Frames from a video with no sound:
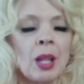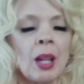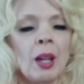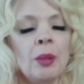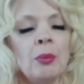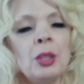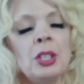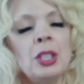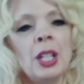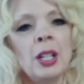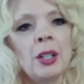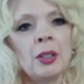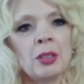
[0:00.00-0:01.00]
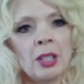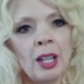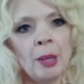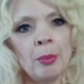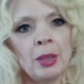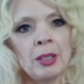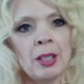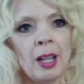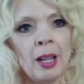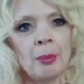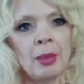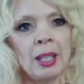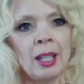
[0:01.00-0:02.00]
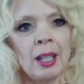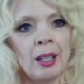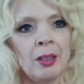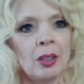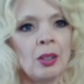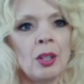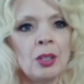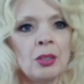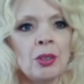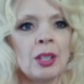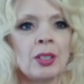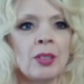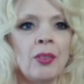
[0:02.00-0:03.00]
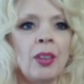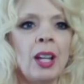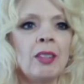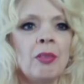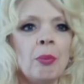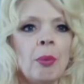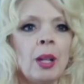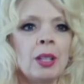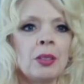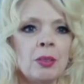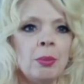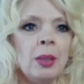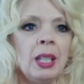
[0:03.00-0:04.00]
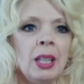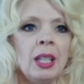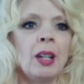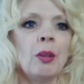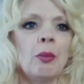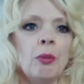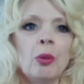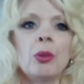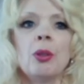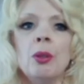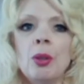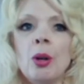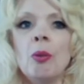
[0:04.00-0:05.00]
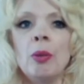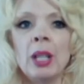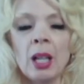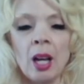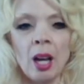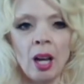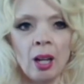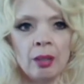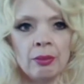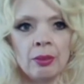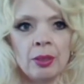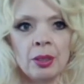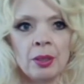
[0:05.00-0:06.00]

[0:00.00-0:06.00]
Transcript: And we share time and time again, the contrast of life must be there for the knowing of.